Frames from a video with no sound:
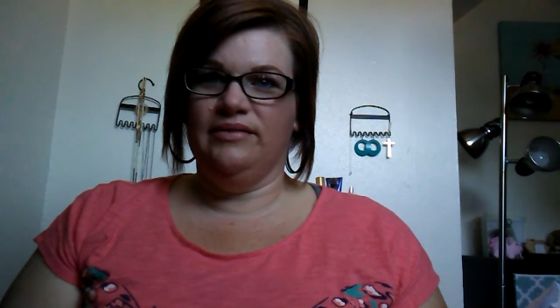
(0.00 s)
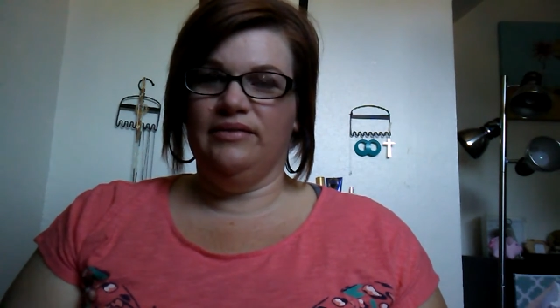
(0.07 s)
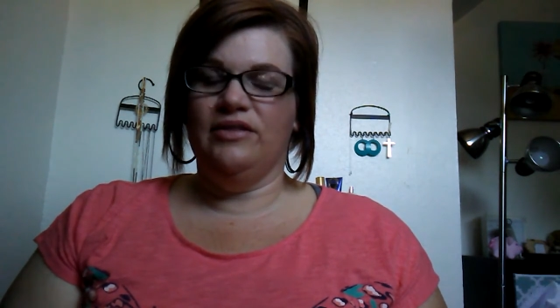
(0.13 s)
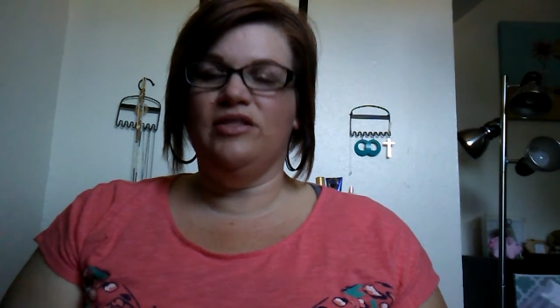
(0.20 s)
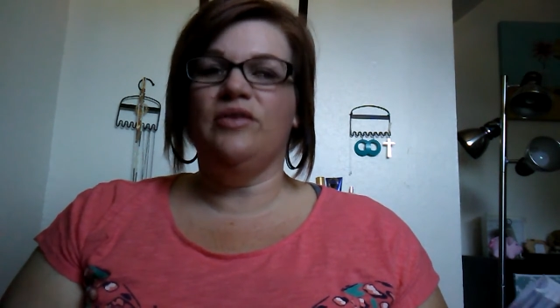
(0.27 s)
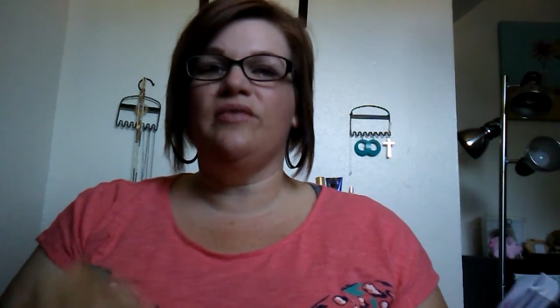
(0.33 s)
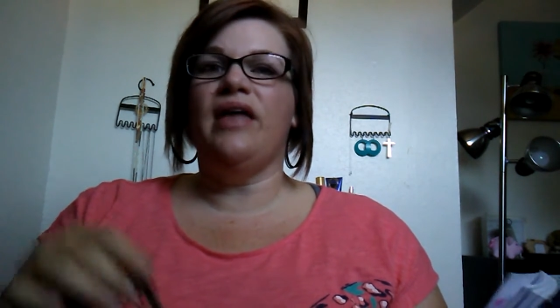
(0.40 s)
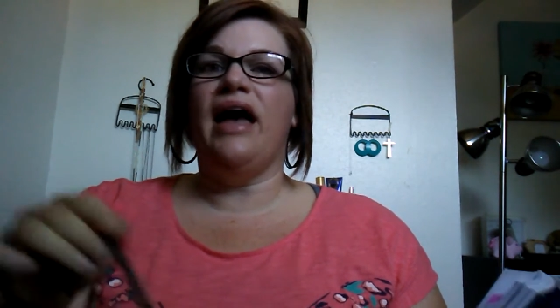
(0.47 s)

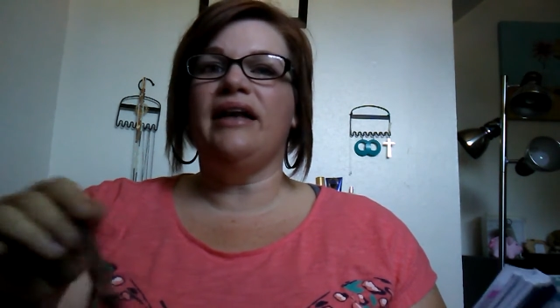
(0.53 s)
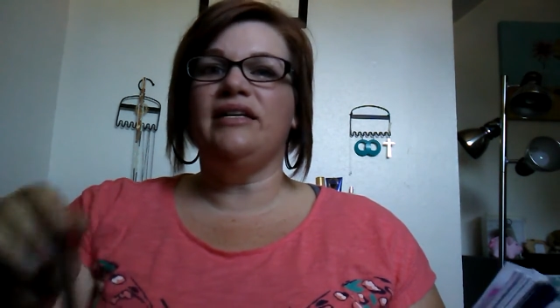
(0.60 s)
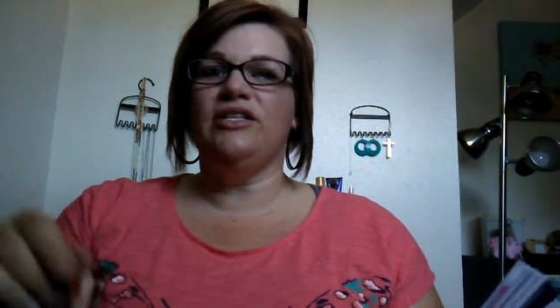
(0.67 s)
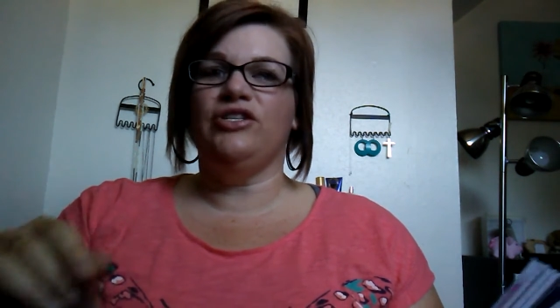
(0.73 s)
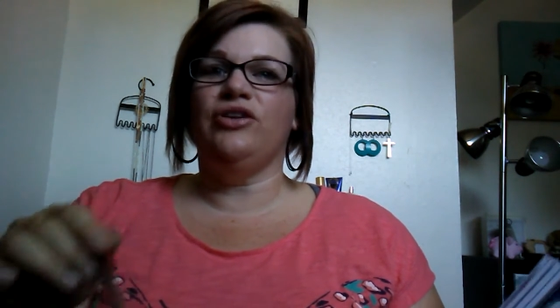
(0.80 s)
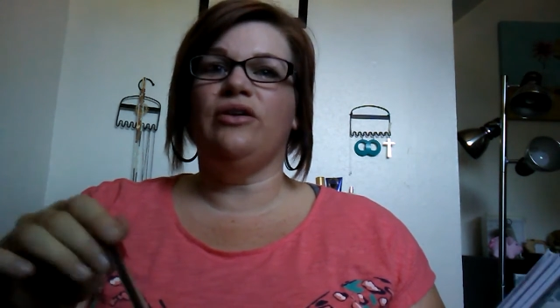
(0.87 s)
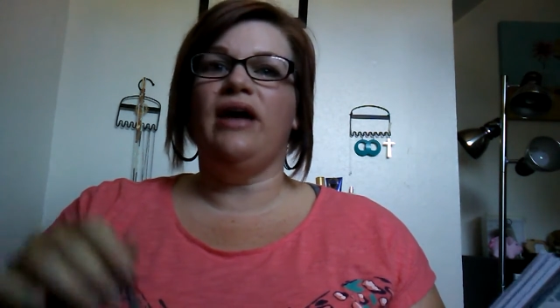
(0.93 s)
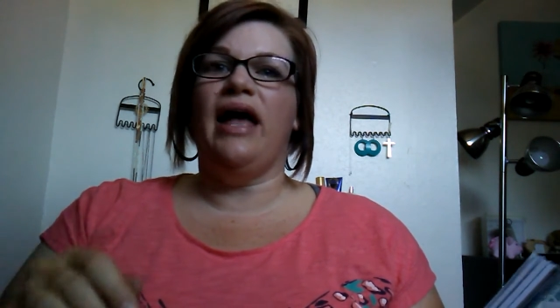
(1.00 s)
So that
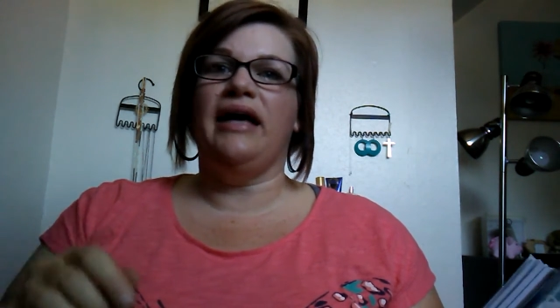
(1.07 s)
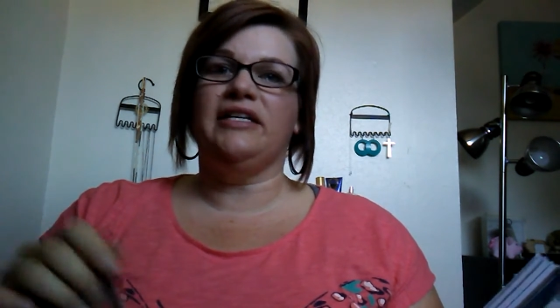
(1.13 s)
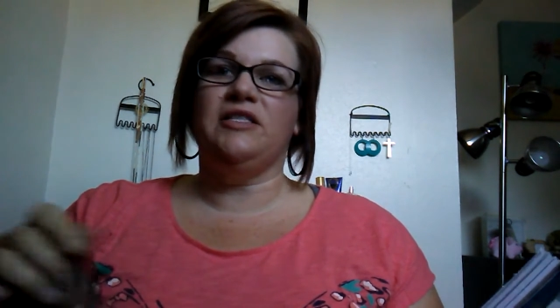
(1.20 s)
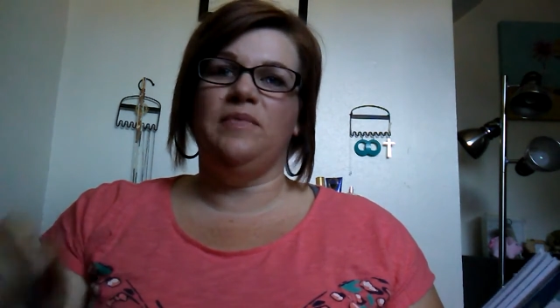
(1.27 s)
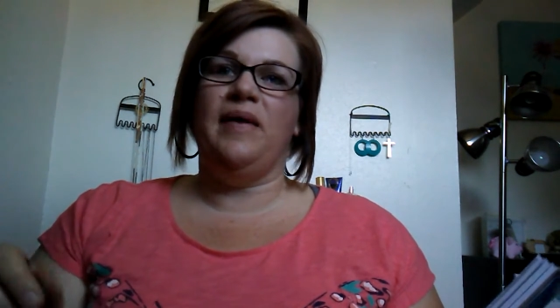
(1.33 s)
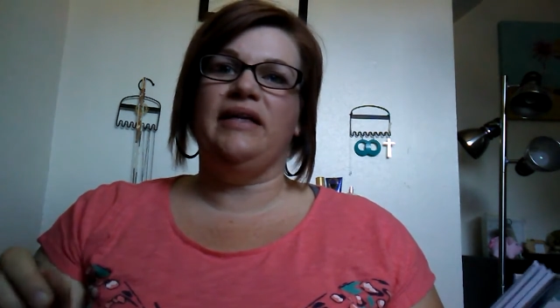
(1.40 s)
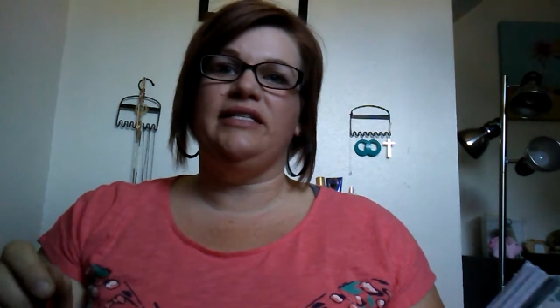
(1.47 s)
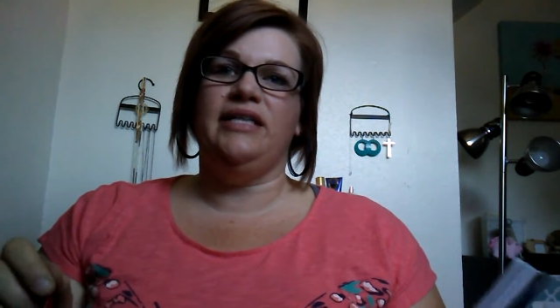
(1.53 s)
is your
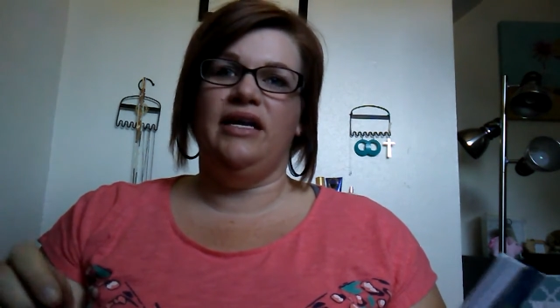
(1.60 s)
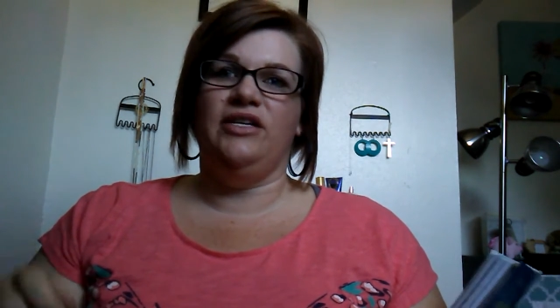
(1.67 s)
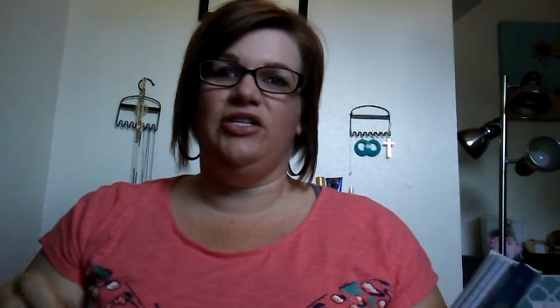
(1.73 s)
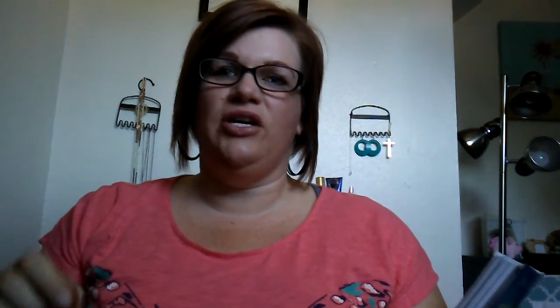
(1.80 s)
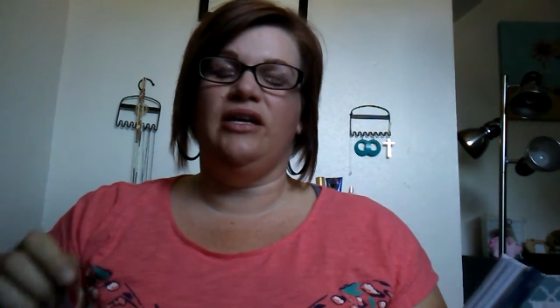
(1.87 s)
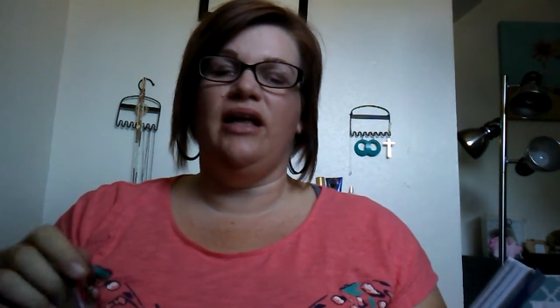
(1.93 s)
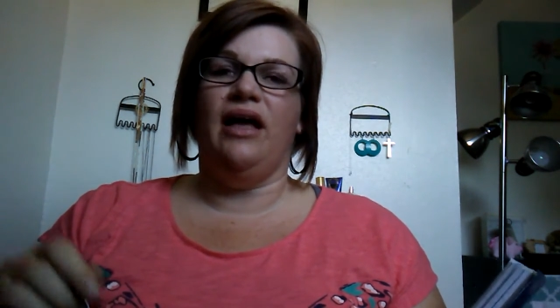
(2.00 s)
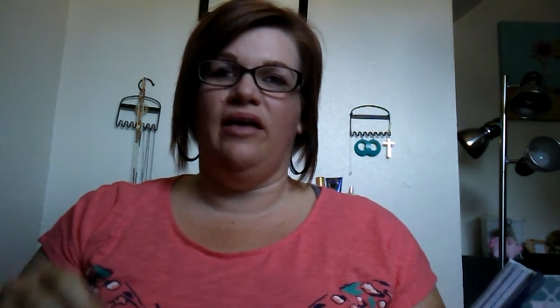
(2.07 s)

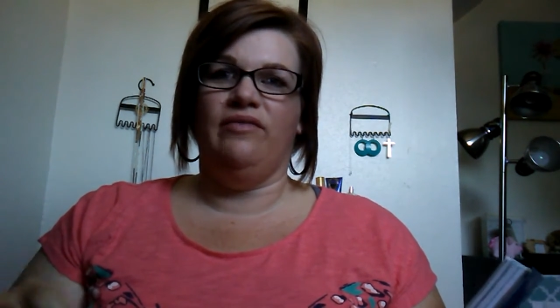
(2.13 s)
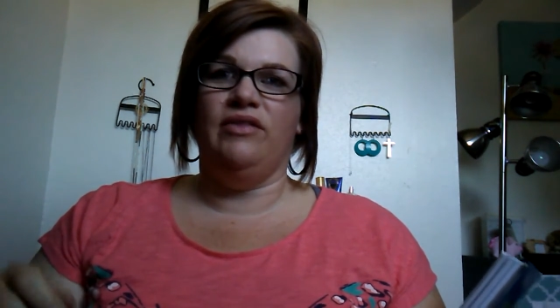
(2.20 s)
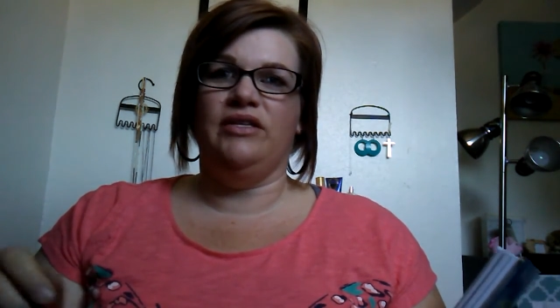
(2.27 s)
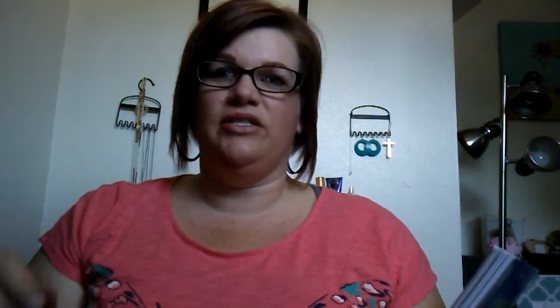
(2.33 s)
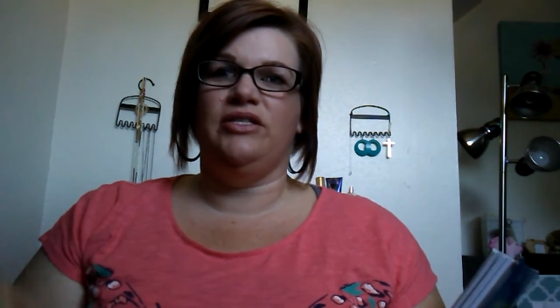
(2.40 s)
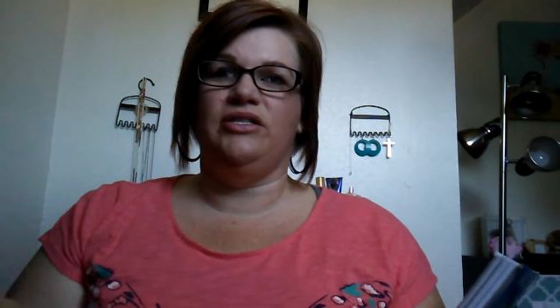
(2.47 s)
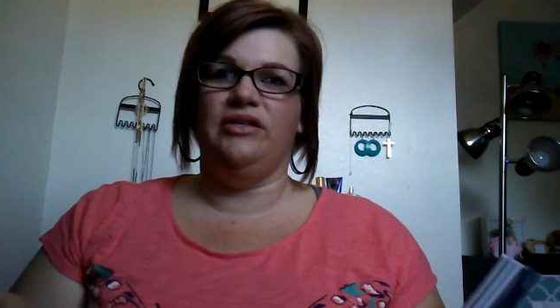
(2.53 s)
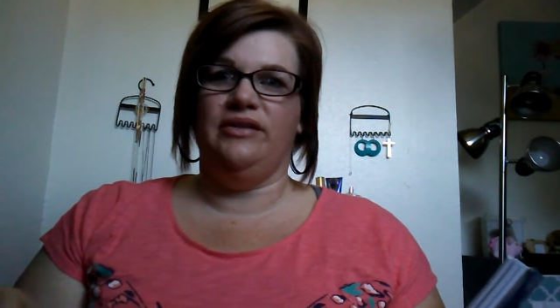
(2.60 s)
expectation of the
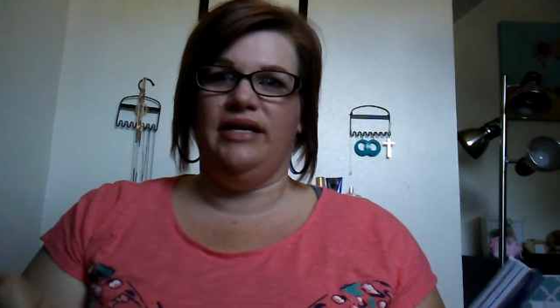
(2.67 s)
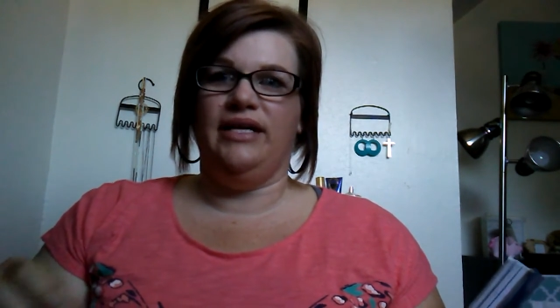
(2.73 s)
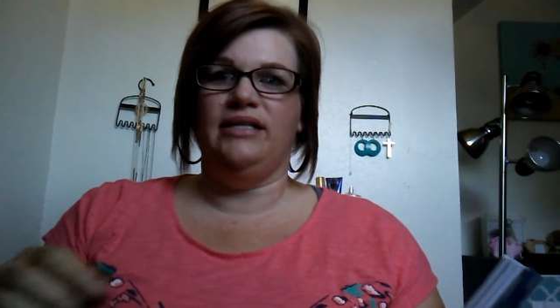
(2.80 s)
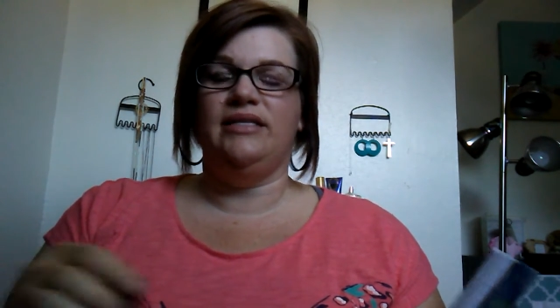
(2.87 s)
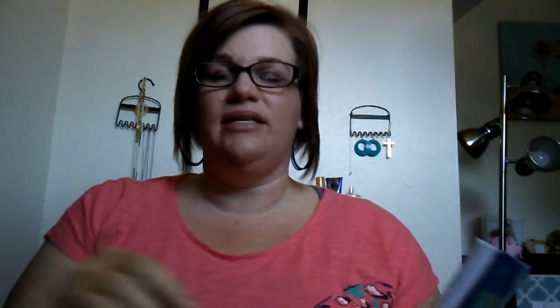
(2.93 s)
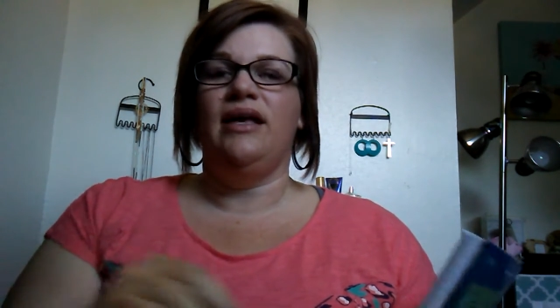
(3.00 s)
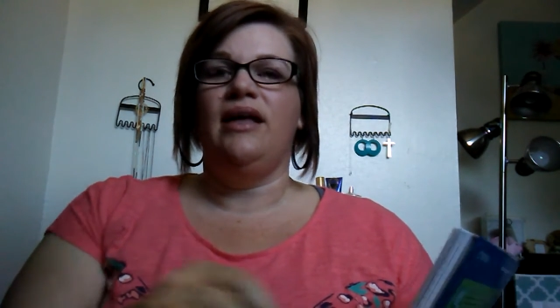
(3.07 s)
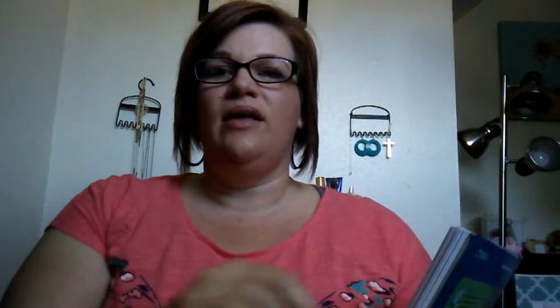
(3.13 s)

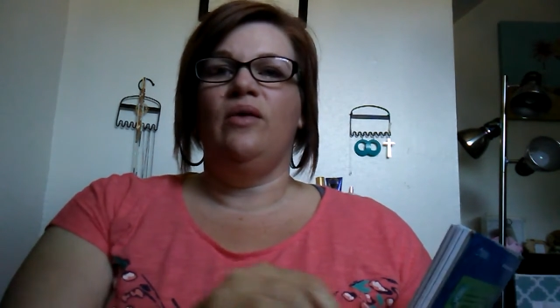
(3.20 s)
students.